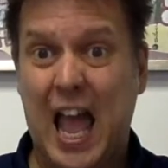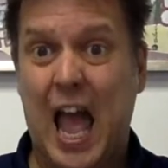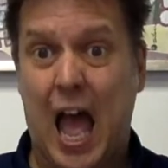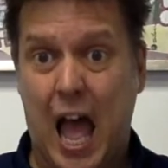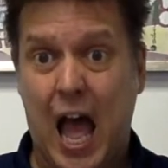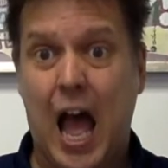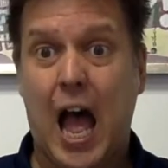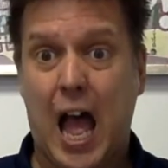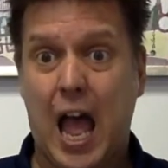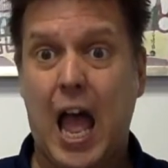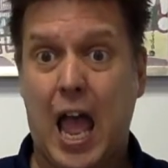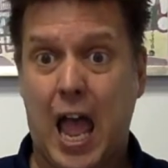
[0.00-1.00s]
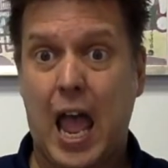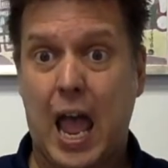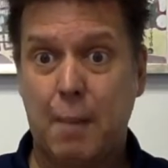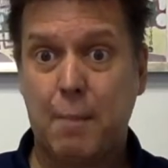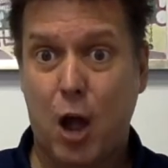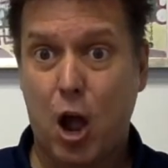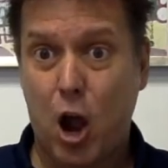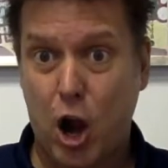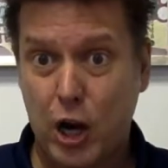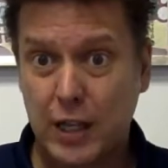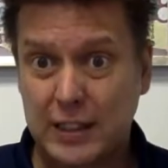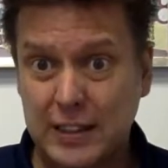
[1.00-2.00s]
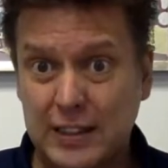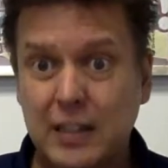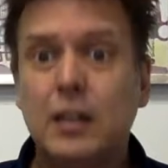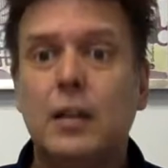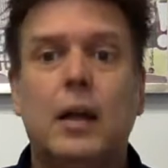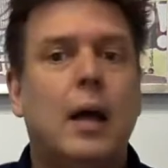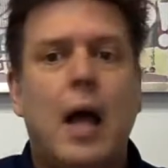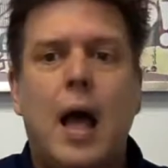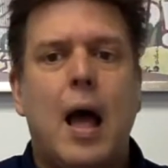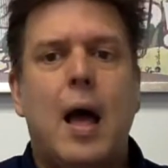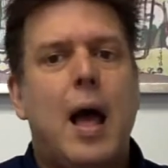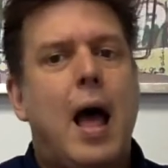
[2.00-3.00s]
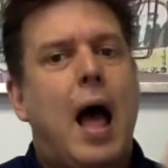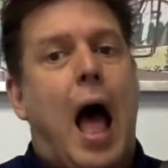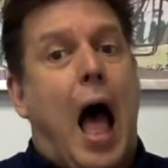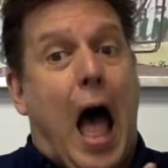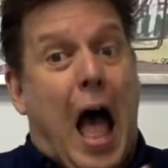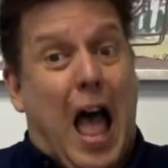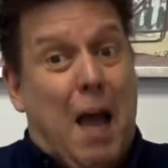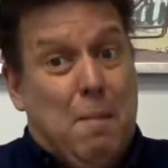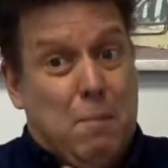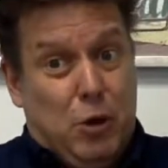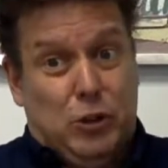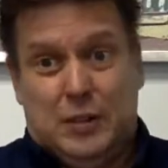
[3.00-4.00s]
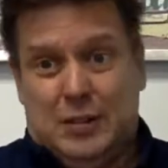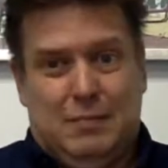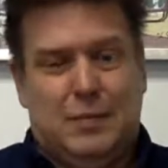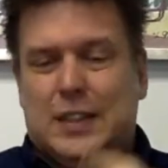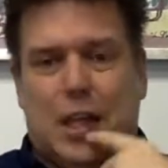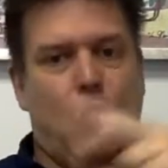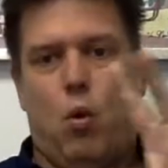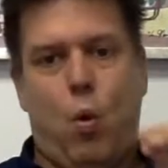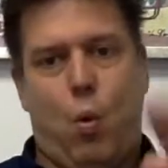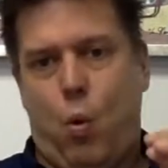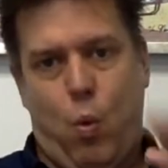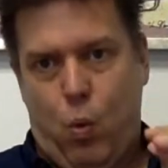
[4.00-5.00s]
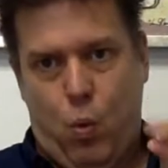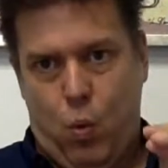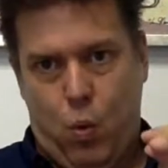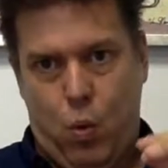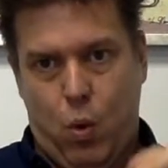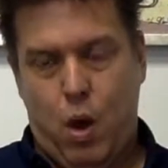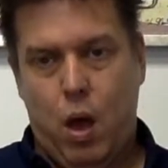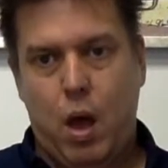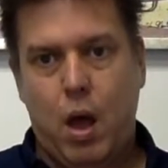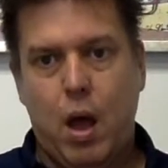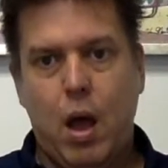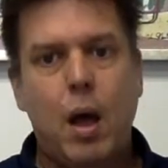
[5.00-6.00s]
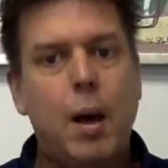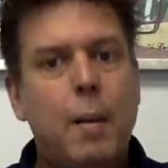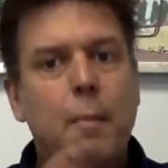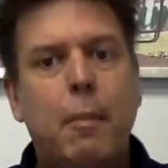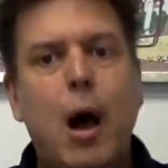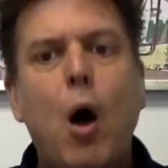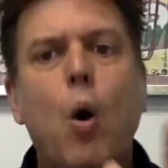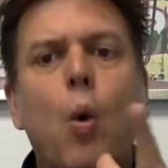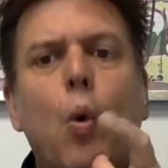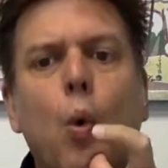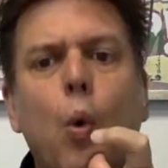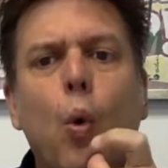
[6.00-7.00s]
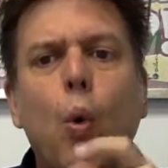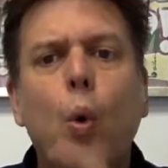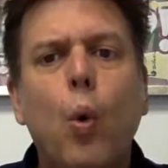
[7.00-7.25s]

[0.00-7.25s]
If Facebook people tell you that you're an artist, I personally say that's not a good judge.